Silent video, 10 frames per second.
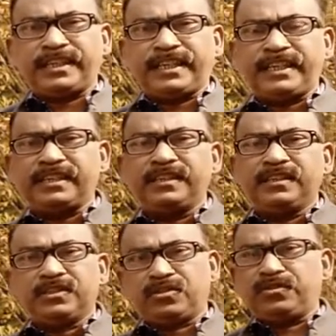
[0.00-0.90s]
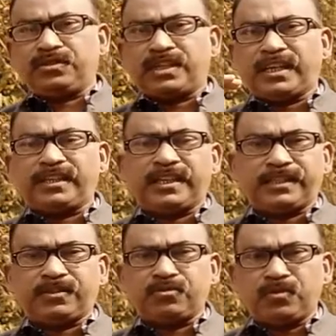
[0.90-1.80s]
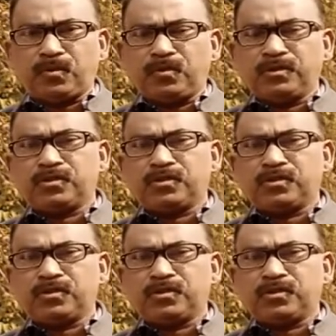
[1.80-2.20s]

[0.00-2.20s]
reading, so you can get to know.